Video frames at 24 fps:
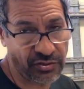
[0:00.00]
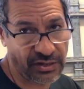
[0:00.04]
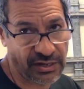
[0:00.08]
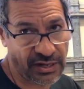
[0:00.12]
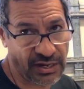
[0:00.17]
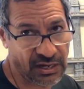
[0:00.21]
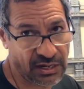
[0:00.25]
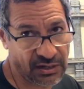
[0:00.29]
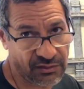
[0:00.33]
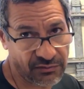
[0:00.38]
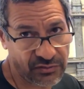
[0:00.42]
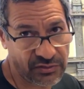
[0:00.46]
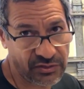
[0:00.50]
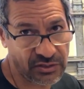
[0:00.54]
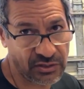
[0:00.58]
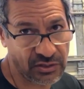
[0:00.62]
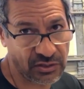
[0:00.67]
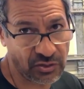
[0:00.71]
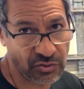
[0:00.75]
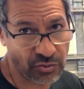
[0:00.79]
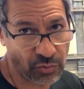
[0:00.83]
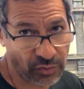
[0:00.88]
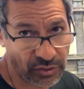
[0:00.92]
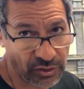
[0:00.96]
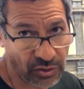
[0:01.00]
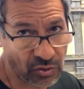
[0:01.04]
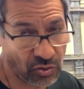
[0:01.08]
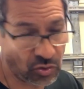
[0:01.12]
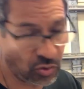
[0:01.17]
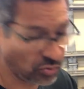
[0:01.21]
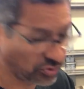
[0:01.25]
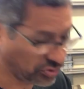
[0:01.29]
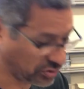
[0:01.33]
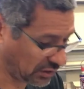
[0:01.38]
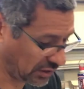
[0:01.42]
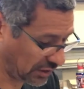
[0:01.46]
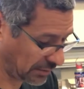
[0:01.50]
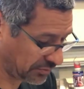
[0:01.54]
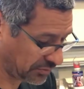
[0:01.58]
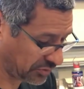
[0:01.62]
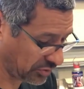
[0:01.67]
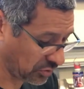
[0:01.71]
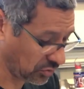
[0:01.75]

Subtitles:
They have the regular hose clamps.